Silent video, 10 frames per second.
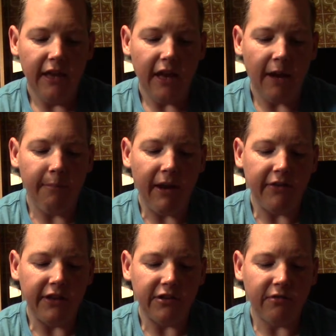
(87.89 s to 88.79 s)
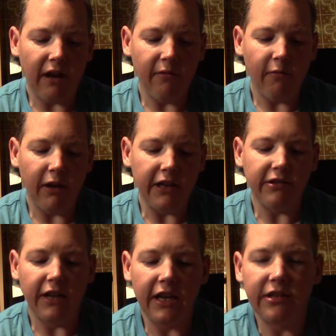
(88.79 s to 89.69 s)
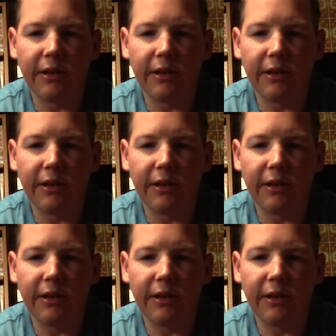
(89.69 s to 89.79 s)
about the Australian release is the